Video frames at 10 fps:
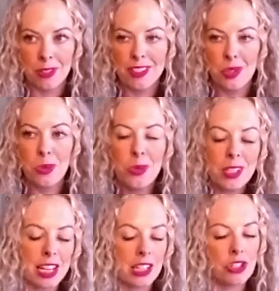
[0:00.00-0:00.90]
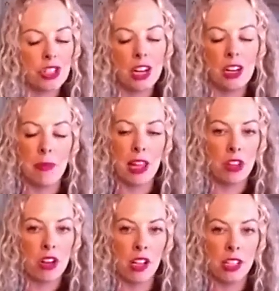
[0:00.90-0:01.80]
tools I can share and
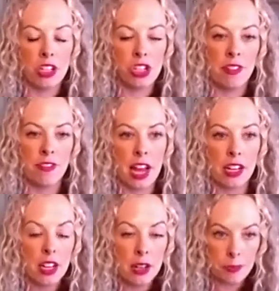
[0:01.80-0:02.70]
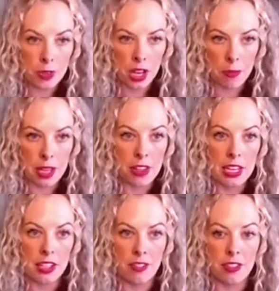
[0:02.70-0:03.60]
methodology. In fact, at the
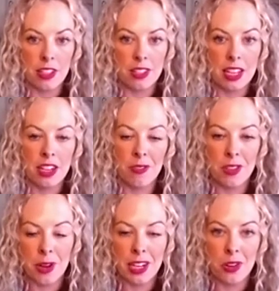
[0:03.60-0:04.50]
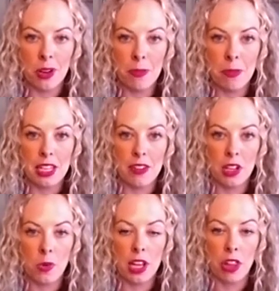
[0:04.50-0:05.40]
end of this interview, I know I'm going to be
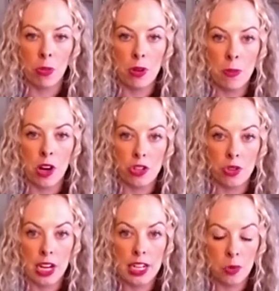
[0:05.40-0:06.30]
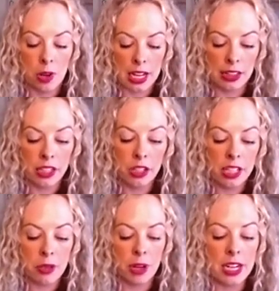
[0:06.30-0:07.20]
giving away a 3-part training where I
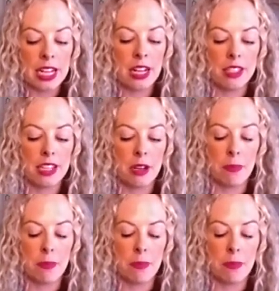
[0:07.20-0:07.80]
literally break down step by